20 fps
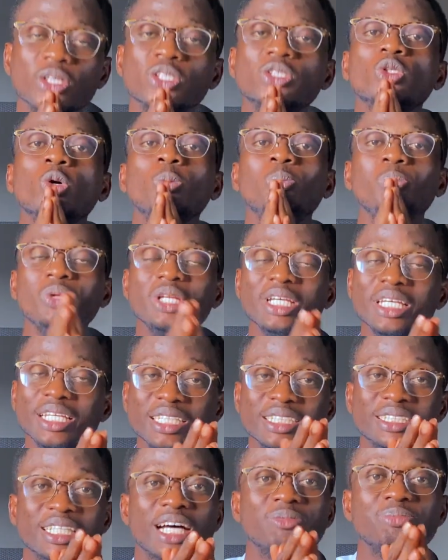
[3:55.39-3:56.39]
So
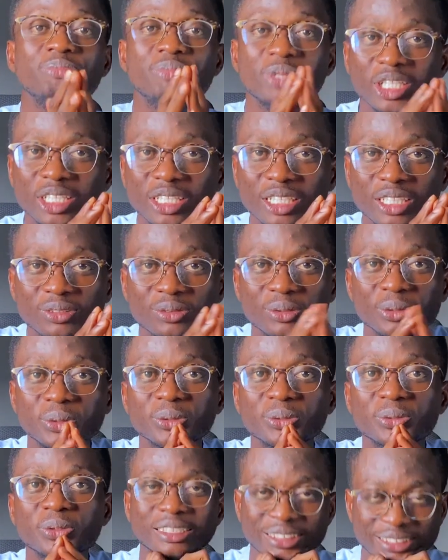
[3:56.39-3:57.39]
please, I'm begging
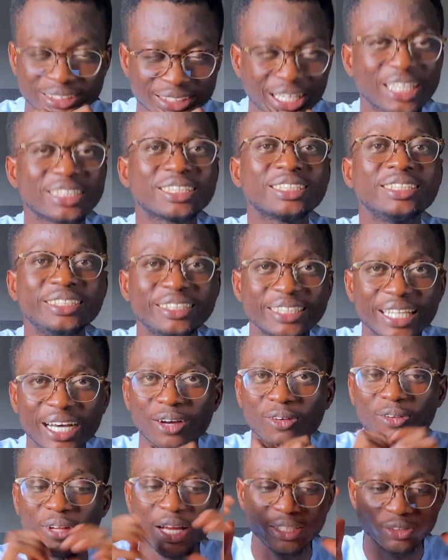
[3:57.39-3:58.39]
you, start
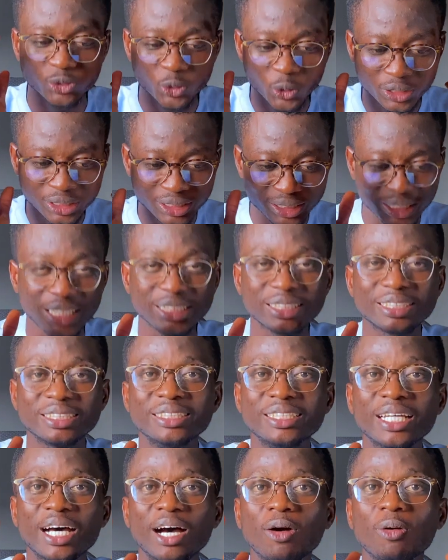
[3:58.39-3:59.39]
now. Like just start
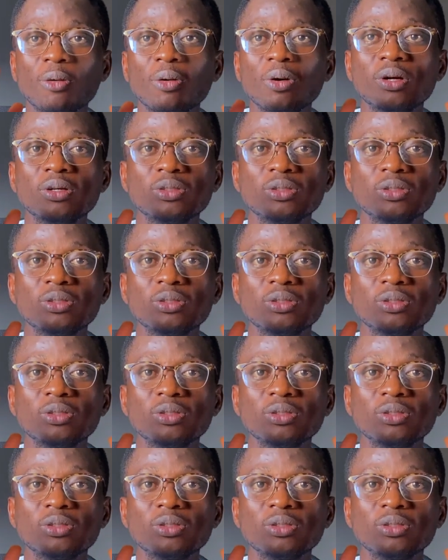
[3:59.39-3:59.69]
now.